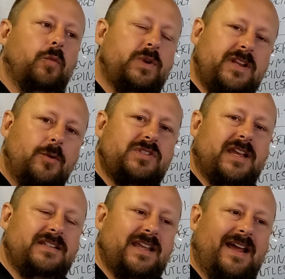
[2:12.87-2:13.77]
We don't
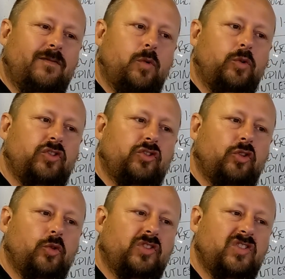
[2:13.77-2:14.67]
tend to have water
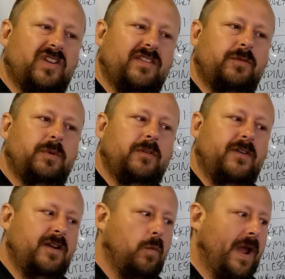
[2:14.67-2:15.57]
shortages. We're a
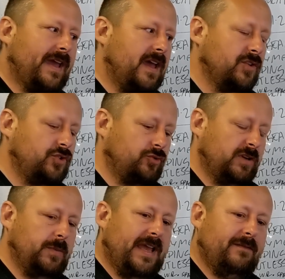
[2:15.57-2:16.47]
very wet
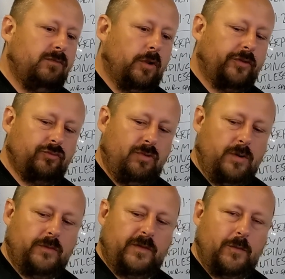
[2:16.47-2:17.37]
country. We have lots of
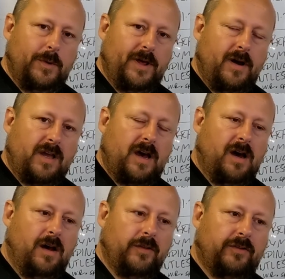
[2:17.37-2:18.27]
road film on our
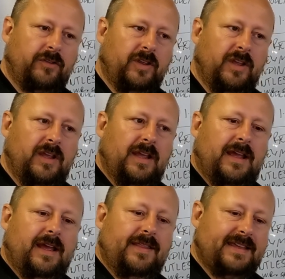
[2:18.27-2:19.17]
cars.
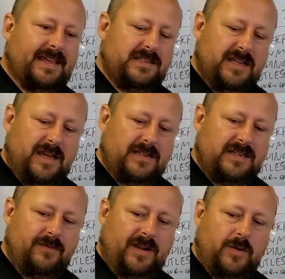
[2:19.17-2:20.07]
They get
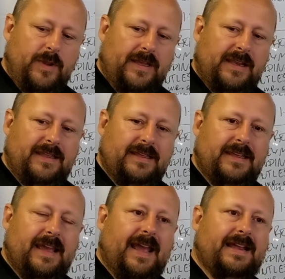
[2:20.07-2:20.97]
dirty very quickly,
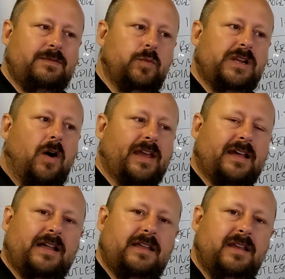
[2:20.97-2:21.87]
and we like,
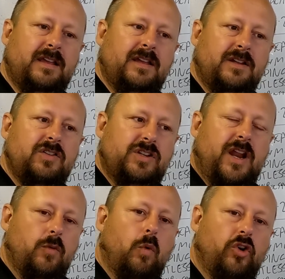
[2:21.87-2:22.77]

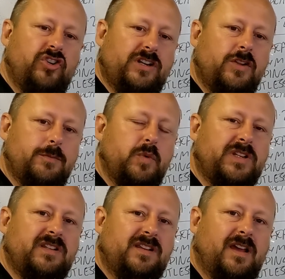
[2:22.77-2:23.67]
washing them with
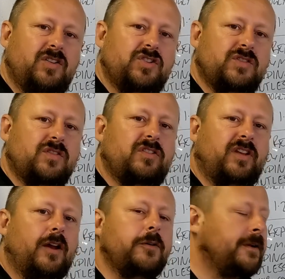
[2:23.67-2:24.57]
detergents. So
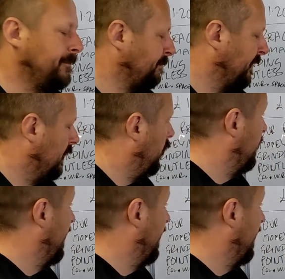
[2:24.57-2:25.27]
a lot